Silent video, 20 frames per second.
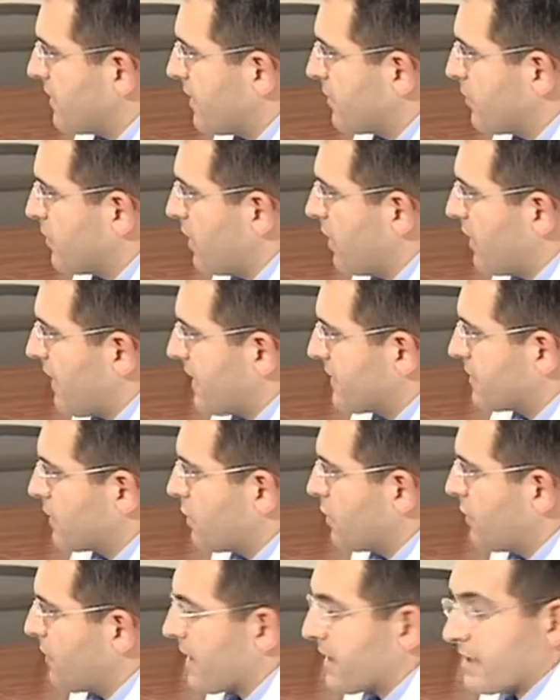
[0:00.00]
that we are at the
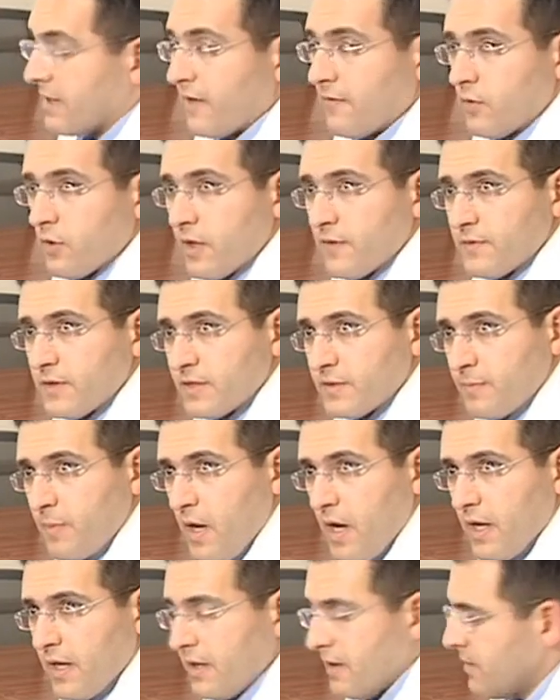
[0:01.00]
correct level of the
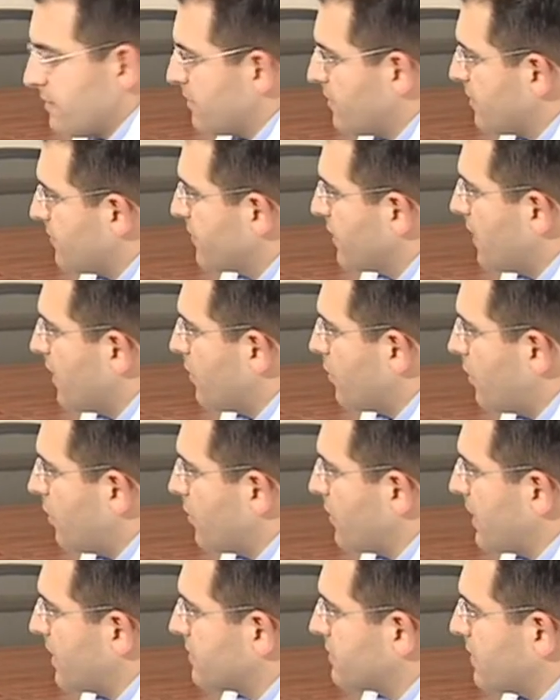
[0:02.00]
spine, where
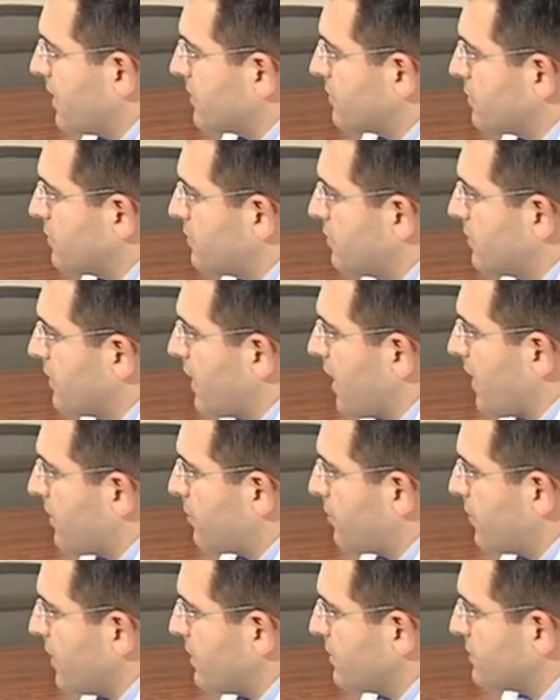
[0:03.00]
we intend to do the
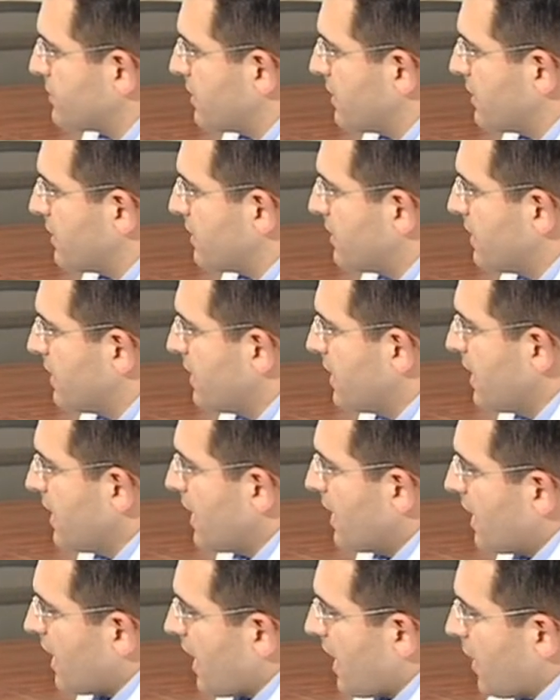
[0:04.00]
operation,
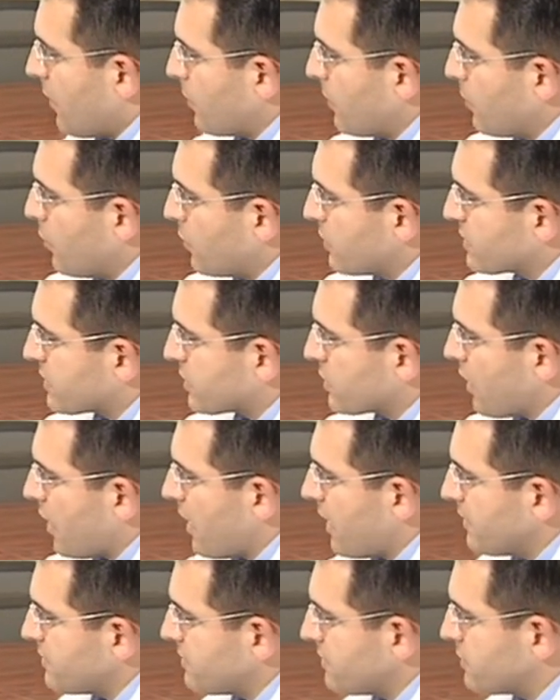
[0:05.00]
we will
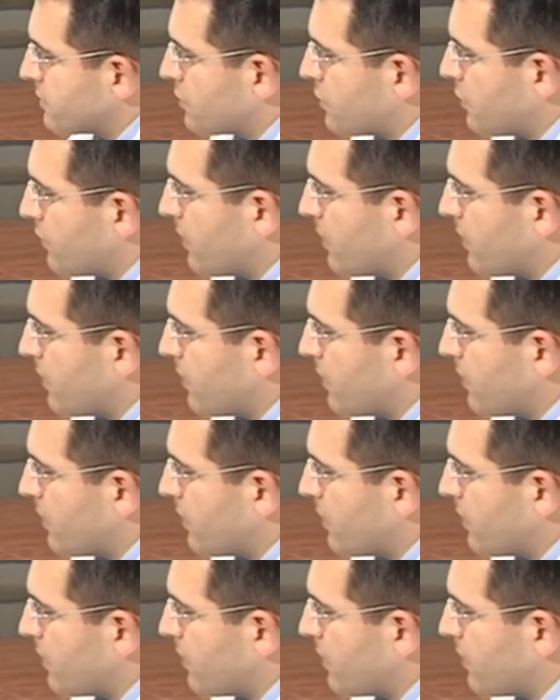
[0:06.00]
start to